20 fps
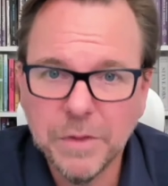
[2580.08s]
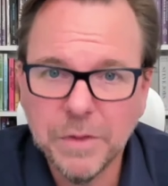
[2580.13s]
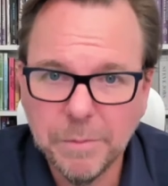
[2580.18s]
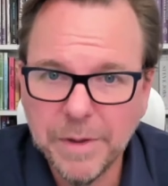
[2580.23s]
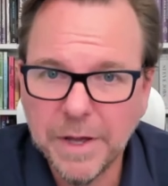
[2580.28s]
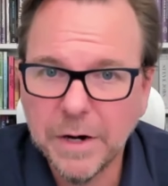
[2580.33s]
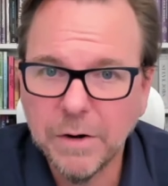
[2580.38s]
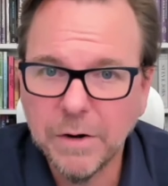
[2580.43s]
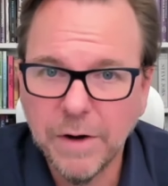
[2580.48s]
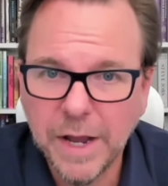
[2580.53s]
up with a
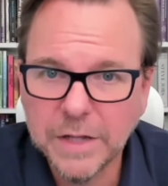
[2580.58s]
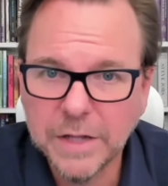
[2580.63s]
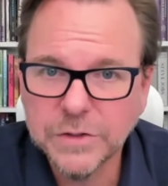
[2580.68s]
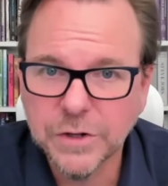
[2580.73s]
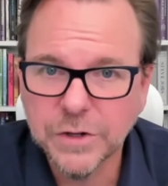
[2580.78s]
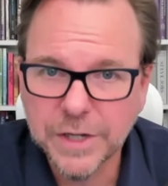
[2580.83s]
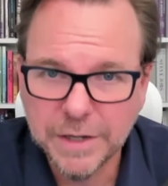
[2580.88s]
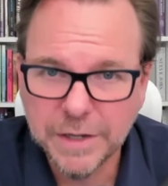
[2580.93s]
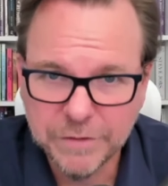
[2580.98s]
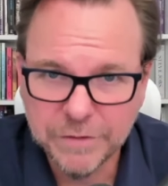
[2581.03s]
better
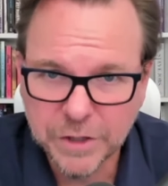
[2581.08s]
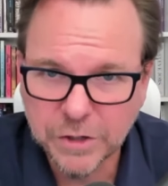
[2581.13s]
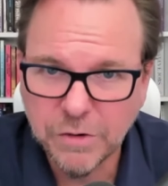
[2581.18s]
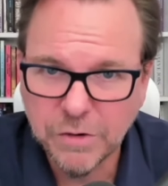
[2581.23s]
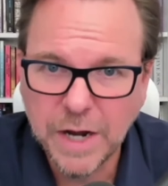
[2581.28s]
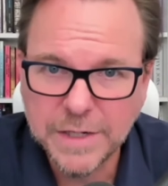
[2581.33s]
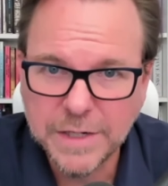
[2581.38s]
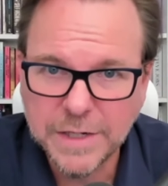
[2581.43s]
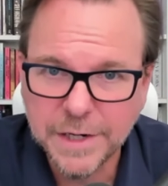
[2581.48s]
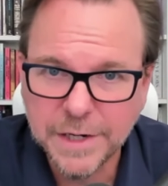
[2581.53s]
answer given the
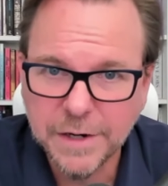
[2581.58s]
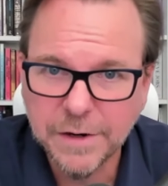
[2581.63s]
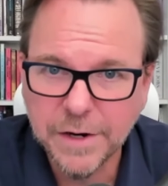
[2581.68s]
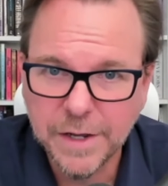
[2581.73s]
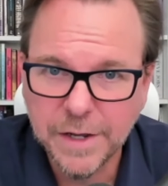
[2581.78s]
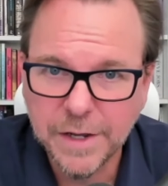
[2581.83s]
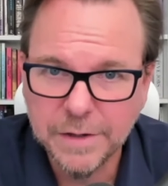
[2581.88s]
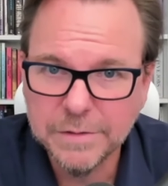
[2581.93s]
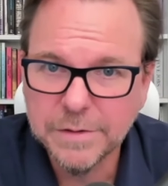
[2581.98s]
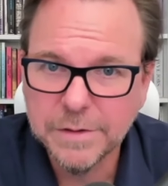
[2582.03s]

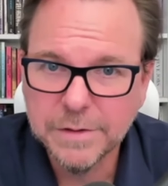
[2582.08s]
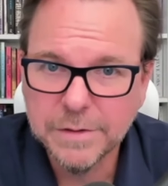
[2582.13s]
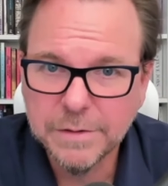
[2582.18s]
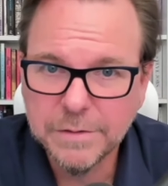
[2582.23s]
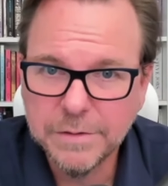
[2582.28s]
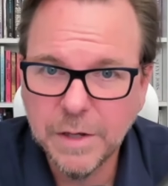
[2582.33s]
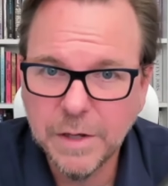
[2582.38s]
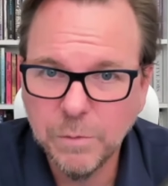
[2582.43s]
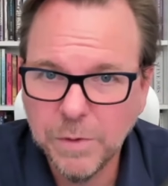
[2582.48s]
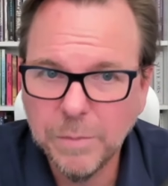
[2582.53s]
criteria
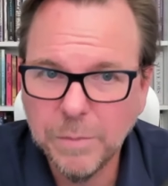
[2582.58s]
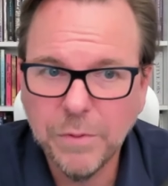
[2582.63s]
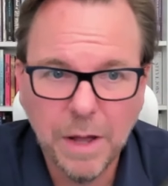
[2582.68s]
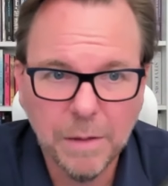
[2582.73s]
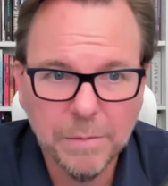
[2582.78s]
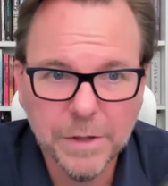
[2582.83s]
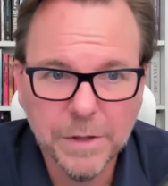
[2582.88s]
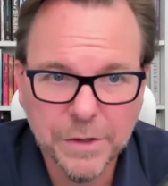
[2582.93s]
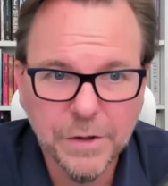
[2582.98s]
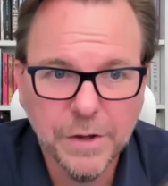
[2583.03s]
than we
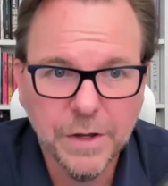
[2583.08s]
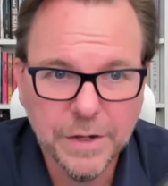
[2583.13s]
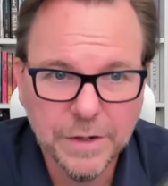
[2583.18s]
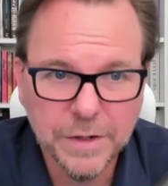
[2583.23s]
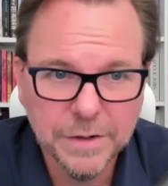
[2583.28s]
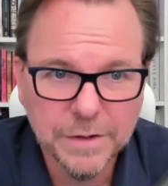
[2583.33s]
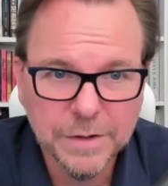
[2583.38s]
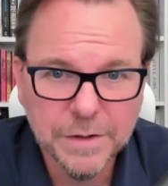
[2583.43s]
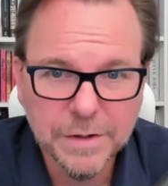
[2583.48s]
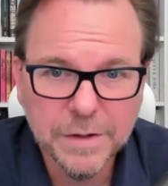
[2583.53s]
probably could.